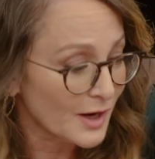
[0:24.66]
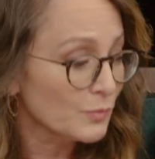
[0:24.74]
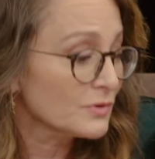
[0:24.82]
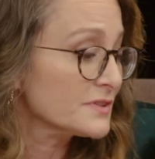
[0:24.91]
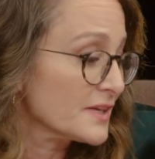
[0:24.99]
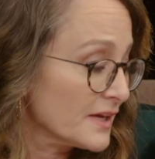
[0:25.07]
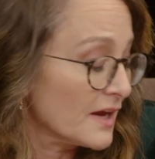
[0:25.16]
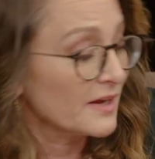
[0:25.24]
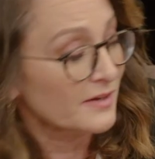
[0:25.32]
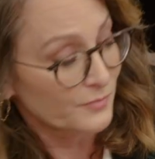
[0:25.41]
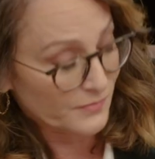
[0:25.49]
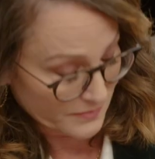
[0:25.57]
Now, I will say,
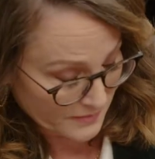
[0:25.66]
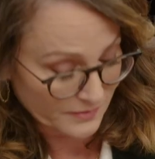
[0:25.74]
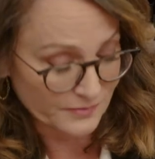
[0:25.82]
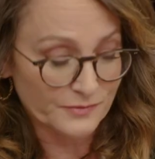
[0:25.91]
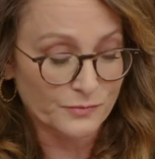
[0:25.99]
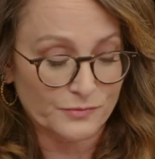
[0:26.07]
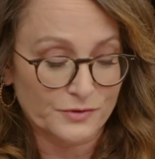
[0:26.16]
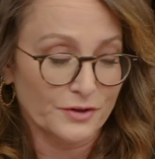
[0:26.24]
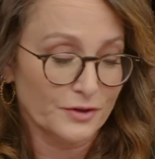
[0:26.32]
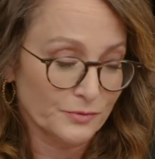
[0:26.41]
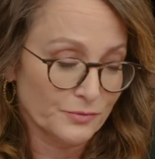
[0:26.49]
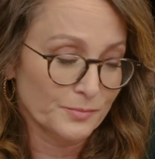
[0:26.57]
I, you
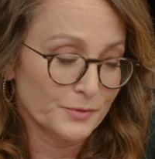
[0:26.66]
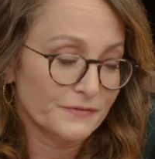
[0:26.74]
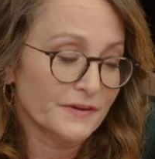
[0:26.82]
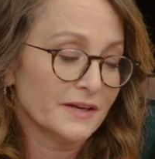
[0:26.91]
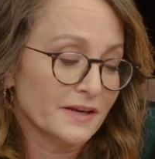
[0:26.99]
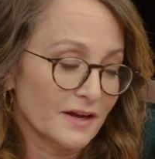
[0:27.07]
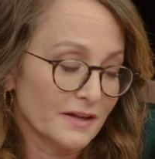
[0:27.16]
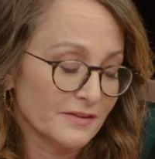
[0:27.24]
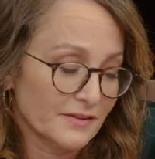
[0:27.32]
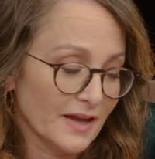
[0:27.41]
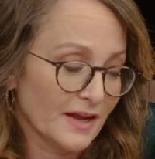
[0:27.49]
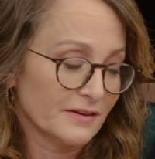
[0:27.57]
know, the movie I got
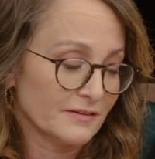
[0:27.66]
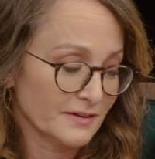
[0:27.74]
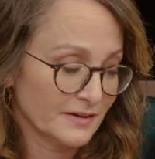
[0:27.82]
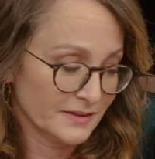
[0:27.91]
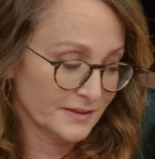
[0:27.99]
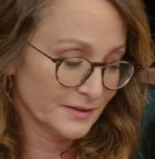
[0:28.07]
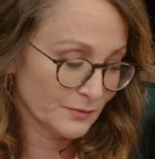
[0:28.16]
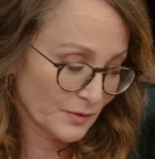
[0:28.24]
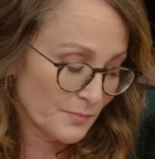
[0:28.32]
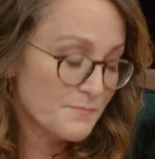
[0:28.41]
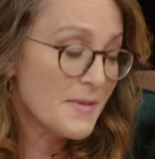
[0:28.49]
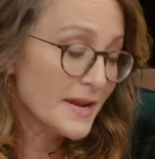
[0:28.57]
that uh,
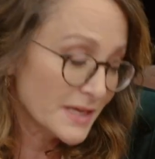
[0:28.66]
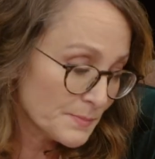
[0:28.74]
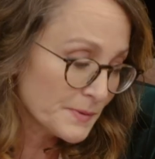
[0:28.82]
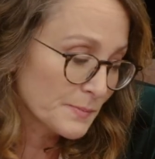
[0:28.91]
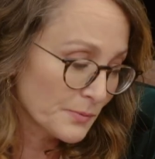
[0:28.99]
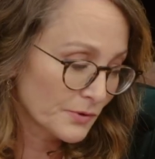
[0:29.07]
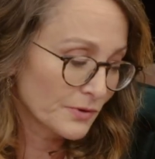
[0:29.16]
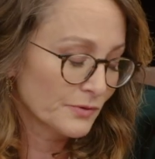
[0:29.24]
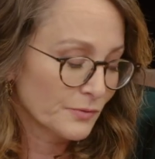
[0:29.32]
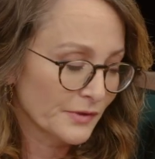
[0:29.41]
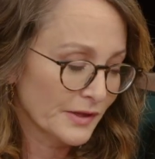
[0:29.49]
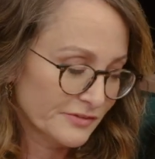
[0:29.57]
many
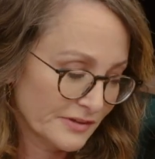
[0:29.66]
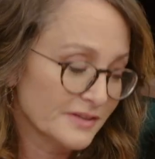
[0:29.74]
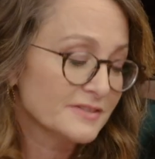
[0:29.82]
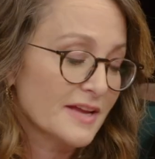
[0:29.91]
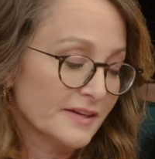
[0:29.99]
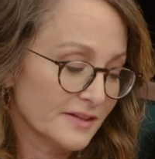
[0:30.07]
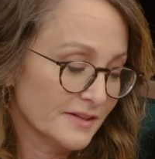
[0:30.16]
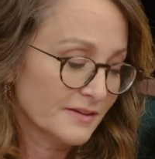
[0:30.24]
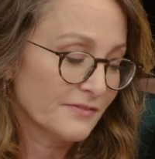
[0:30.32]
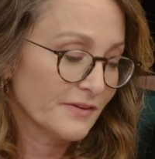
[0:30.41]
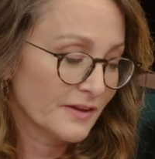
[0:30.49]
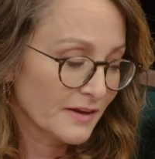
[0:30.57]
people, as an
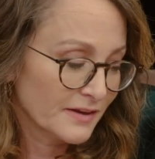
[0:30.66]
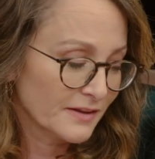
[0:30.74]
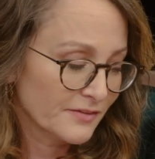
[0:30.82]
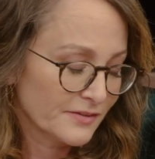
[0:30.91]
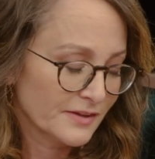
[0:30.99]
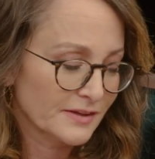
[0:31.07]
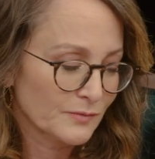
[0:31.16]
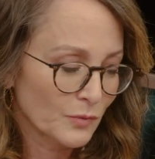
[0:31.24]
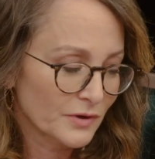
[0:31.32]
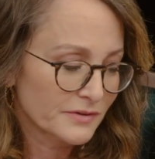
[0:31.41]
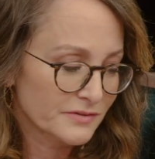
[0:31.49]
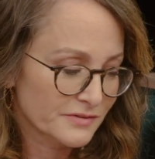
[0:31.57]
executive, uh, that
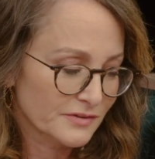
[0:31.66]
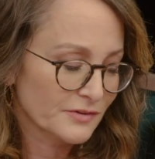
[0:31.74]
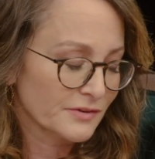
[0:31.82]
was